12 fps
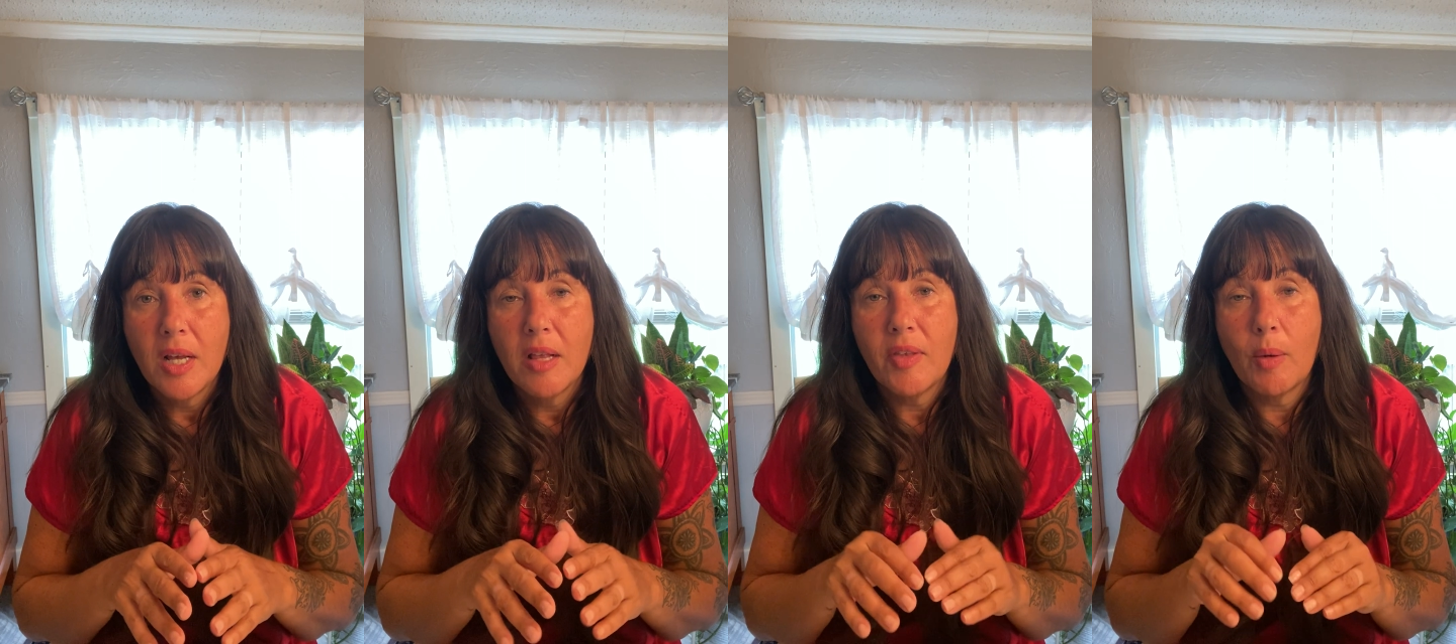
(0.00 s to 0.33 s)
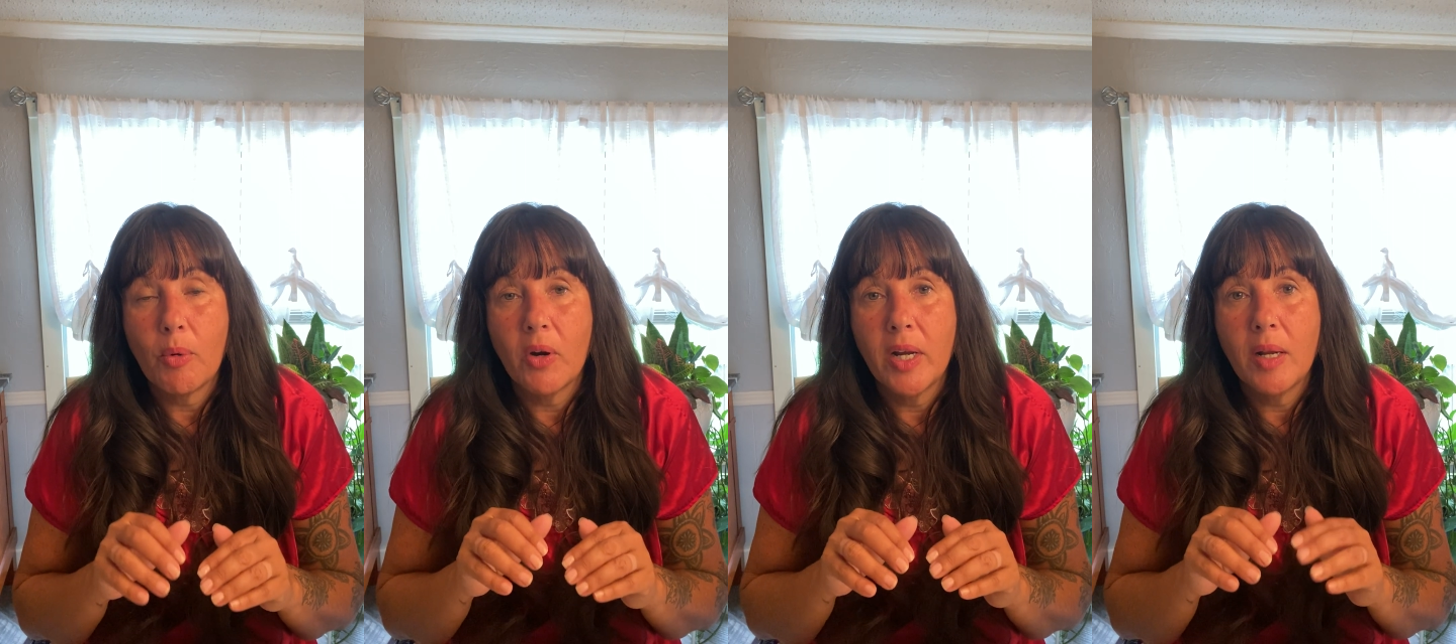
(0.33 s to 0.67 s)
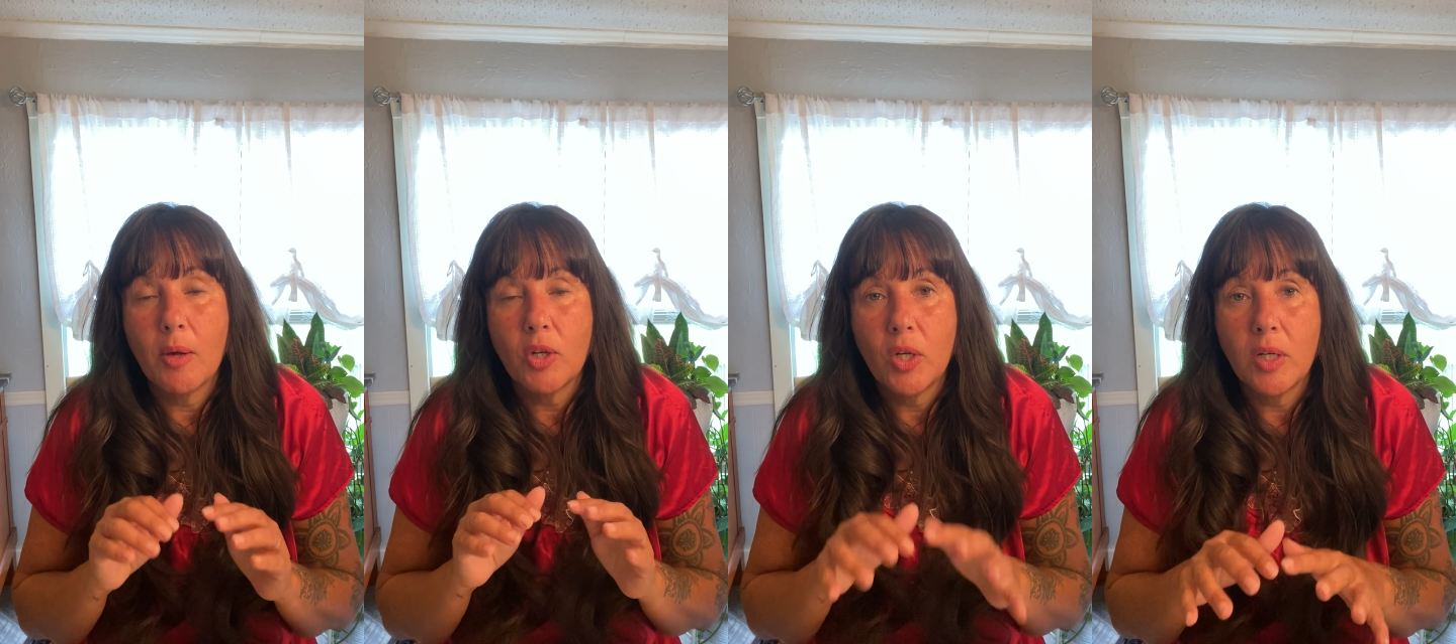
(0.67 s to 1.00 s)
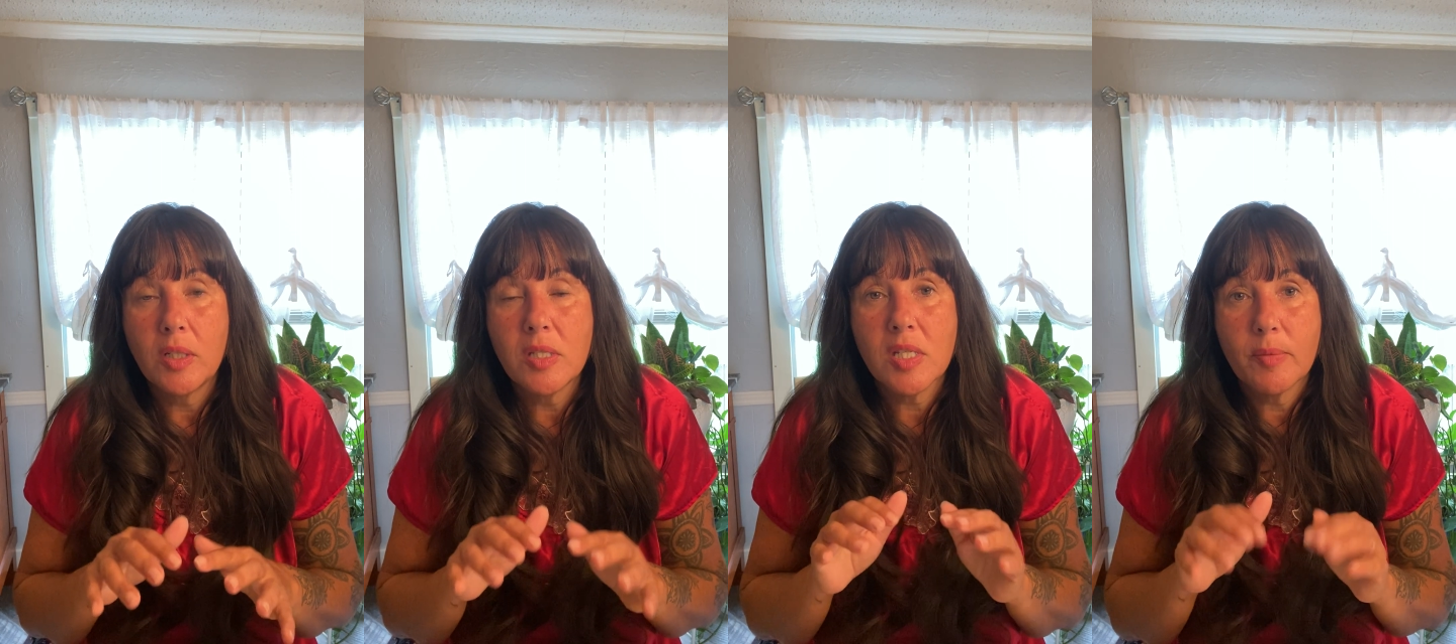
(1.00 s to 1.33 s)
that we're in a
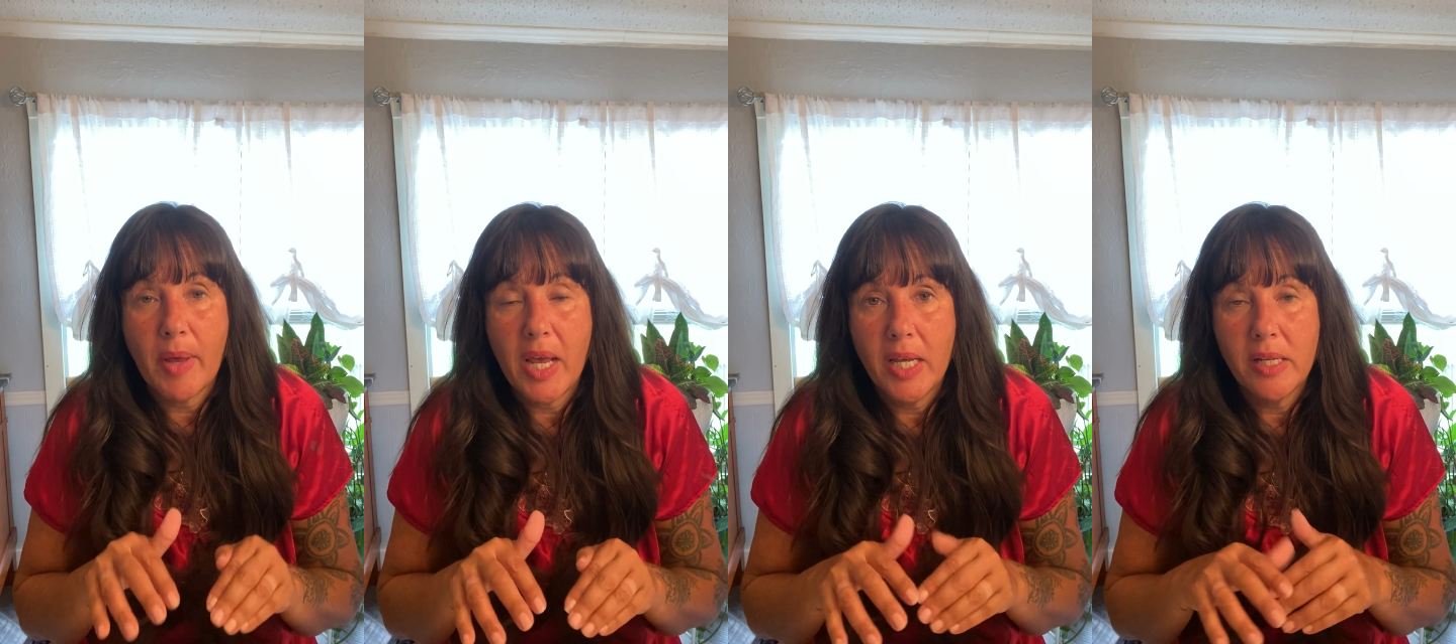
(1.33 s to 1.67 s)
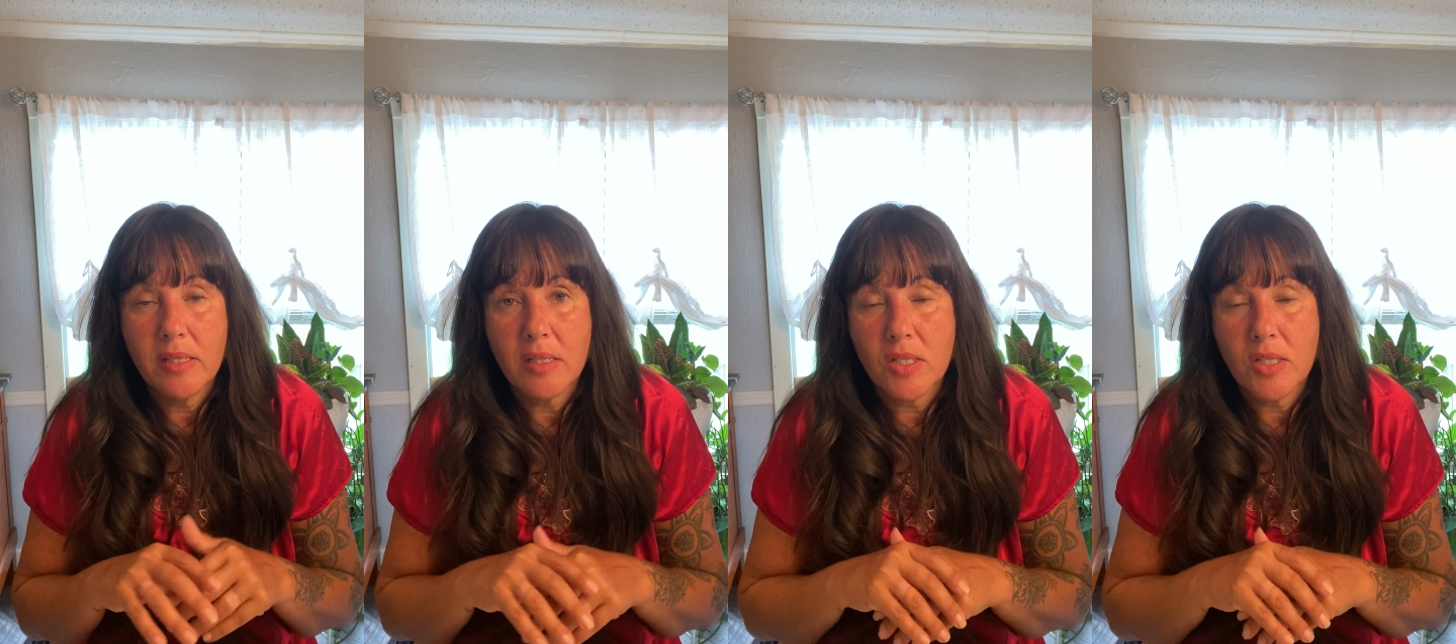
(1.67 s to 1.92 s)
good space.